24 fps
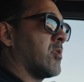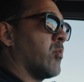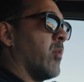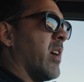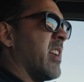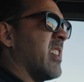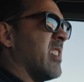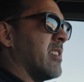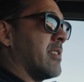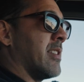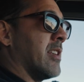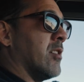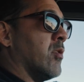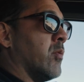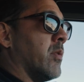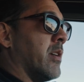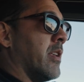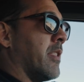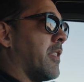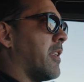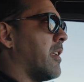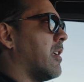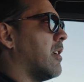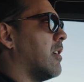way to deal
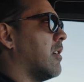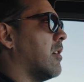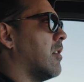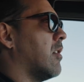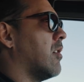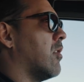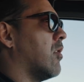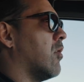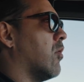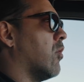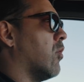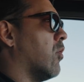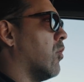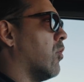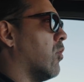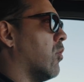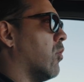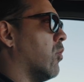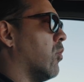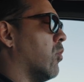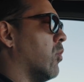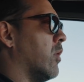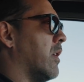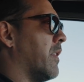
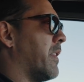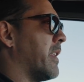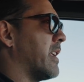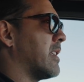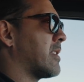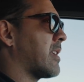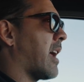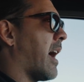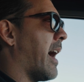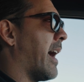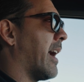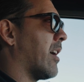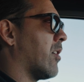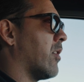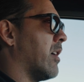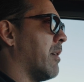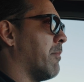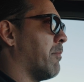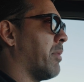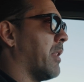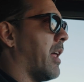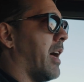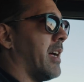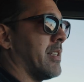with these higher
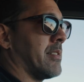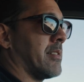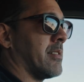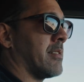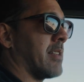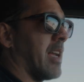end plazas,